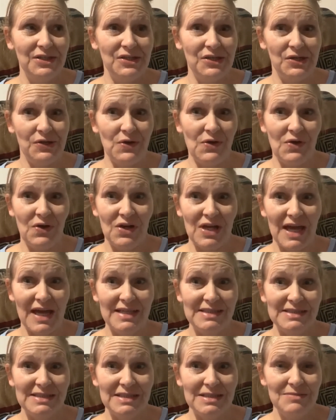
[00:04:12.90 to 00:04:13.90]
all
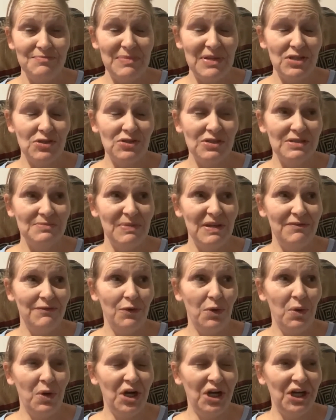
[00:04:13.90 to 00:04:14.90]
kinds of pills
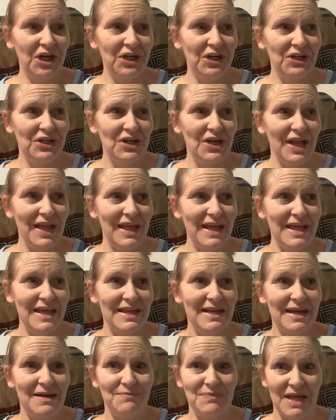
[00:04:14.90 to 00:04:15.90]
before,
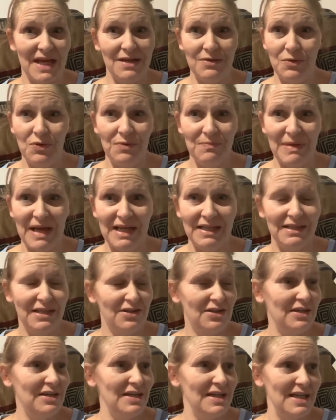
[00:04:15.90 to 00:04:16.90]
and I'm not going back
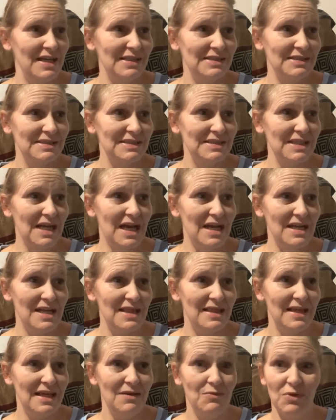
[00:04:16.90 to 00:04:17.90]
there. It's
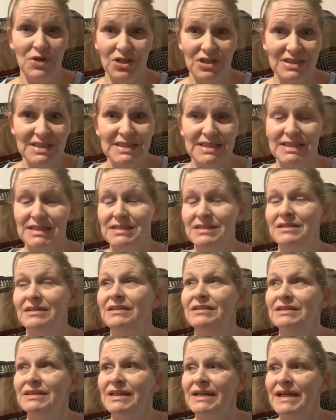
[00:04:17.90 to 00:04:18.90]
the worst.
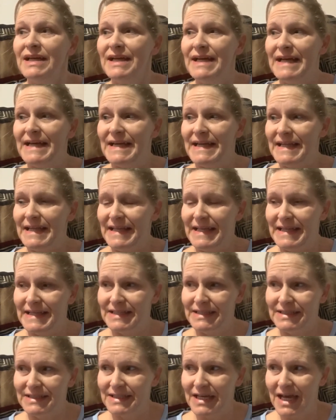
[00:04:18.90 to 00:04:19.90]

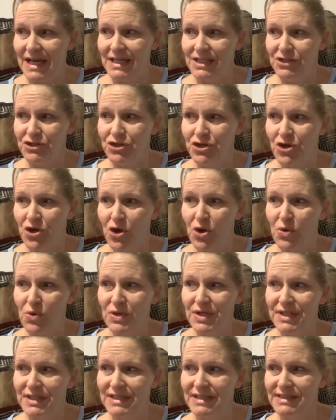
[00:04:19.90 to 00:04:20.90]
And I know
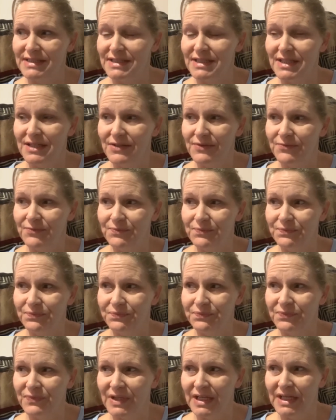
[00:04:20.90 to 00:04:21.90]
that
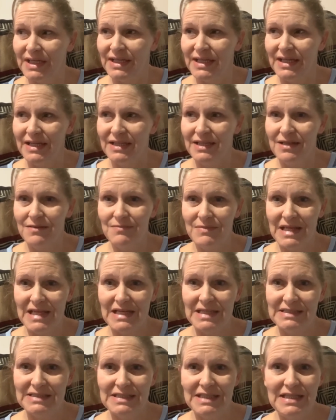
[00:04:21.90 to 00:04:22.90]
the
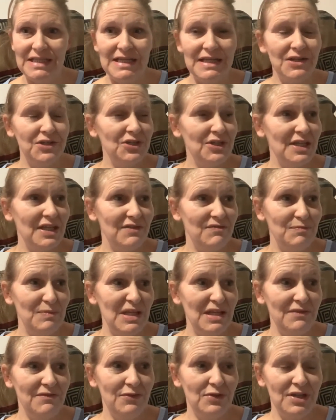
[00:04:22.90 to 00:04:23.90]
medicine they could give
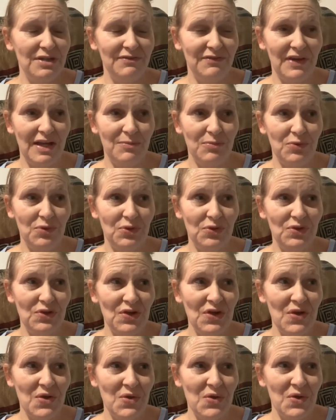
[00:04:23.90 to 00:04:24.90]
me for the
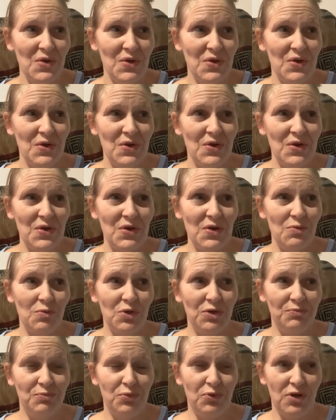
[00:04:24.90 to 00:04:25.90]
fibro
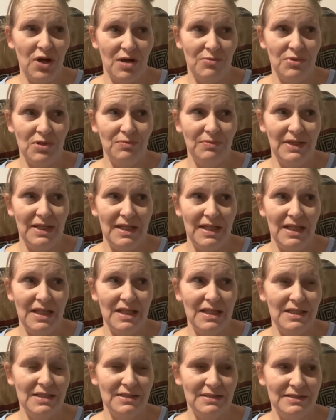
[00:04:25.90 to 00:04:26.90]
would probably,